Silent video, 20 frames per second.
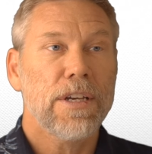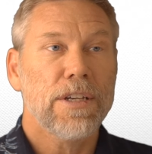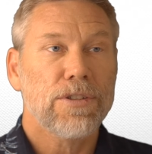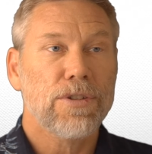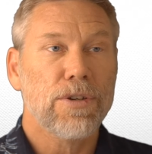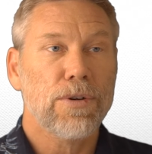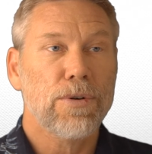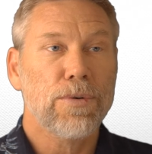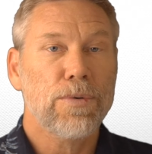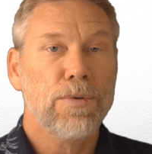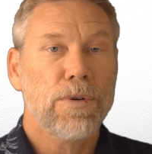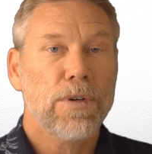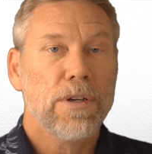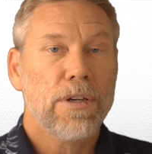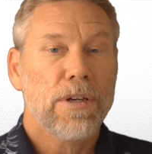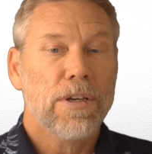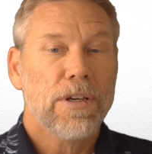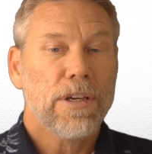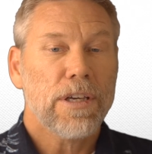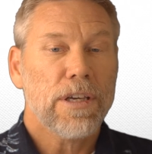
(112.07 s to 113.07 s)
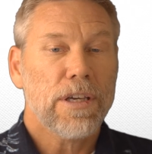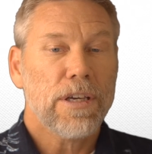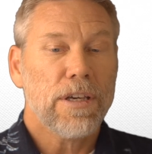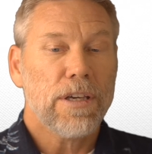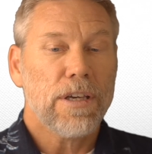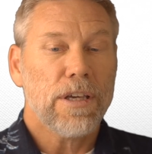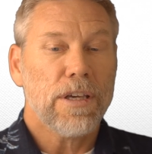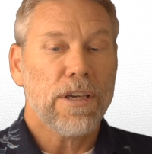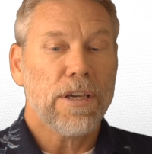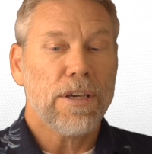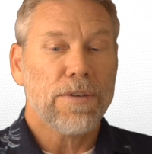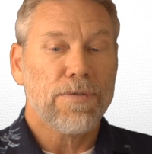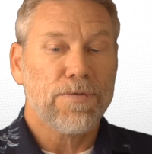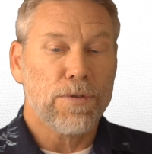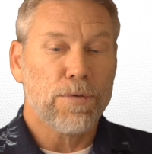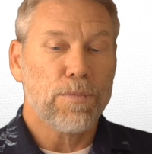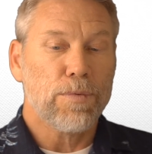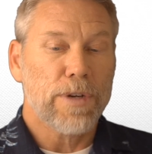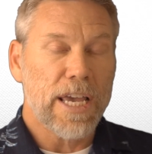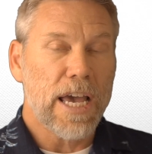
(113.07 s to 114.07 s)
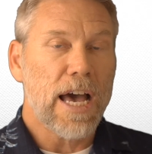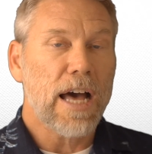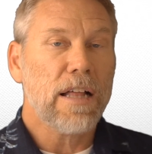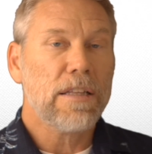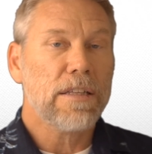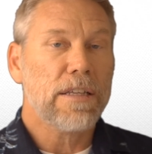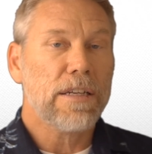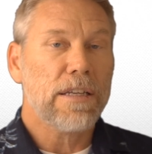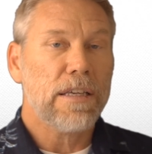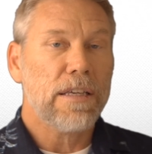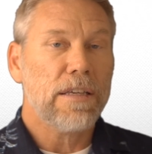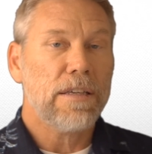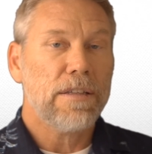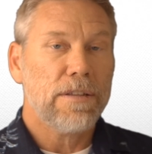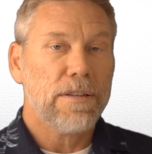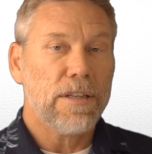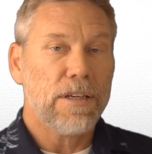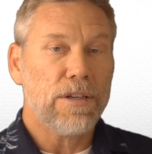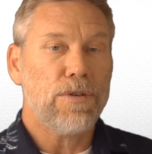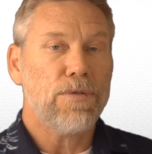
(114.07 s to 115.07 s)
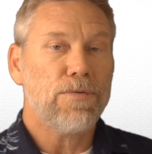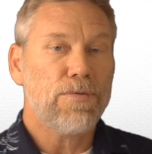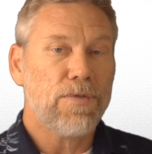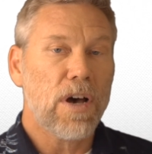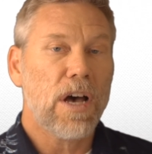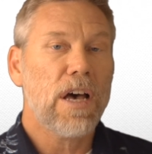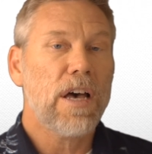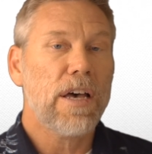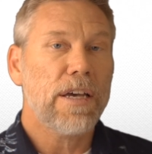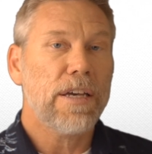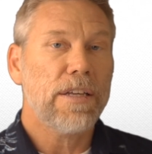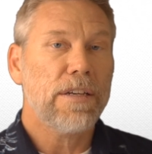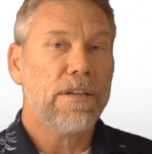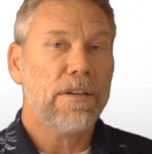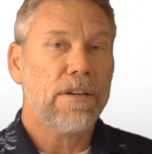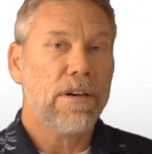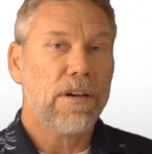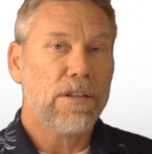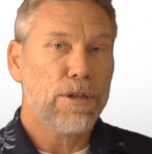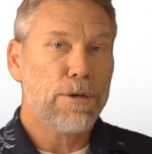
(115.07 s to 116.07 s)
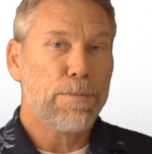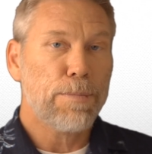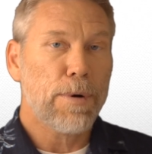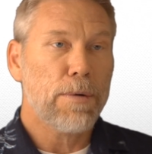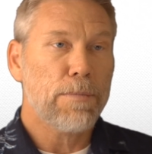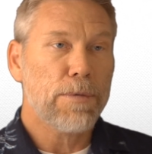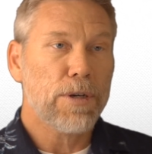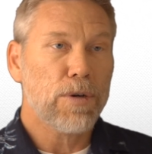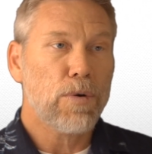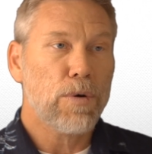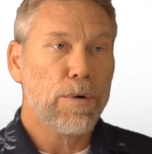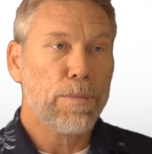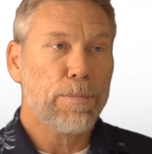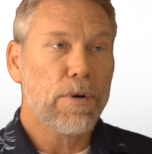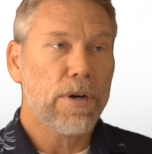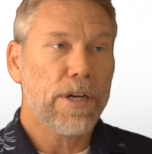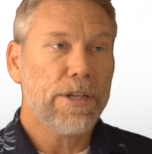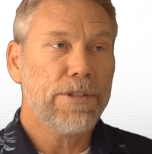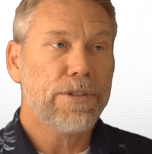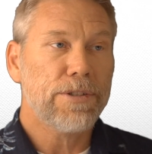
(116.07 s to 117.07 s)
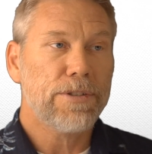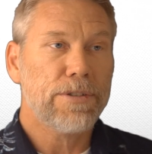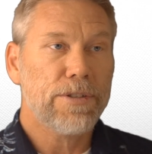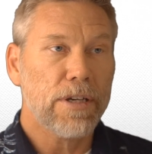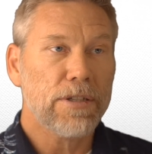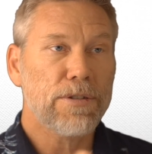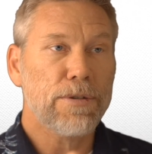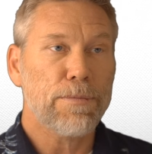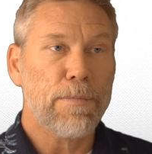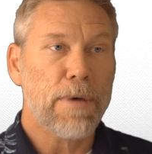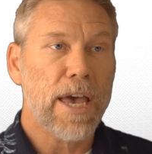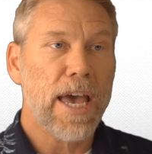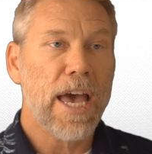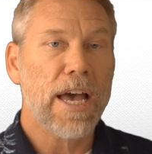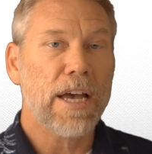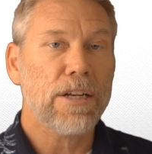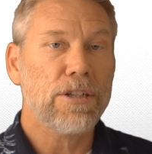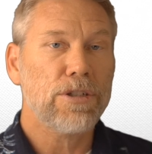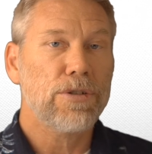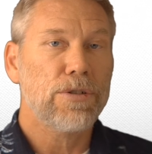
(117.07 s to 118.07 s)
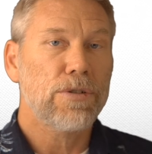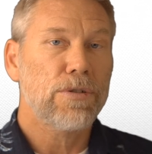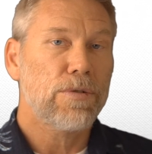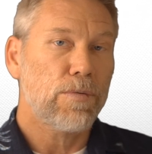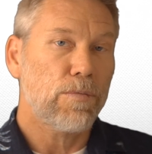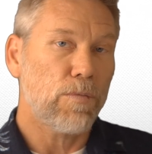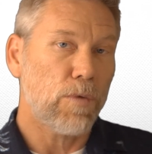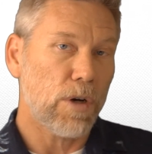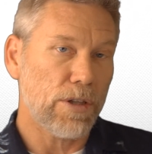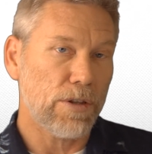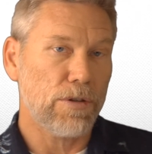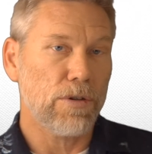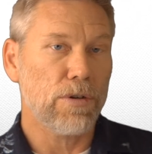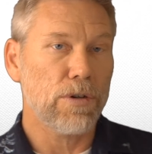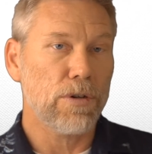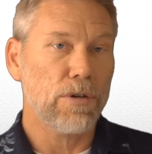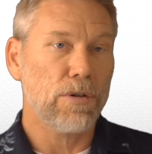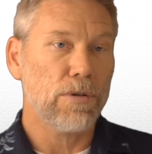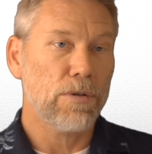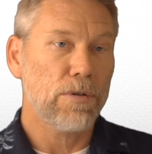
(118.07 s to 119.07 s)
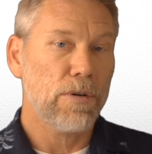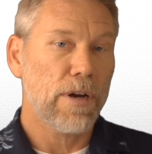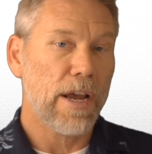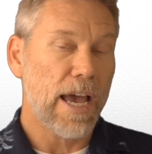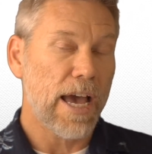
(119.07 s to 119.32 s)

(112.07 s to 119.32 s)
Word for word: So if the reality that you find on the Department of Corporations doesn't match what they're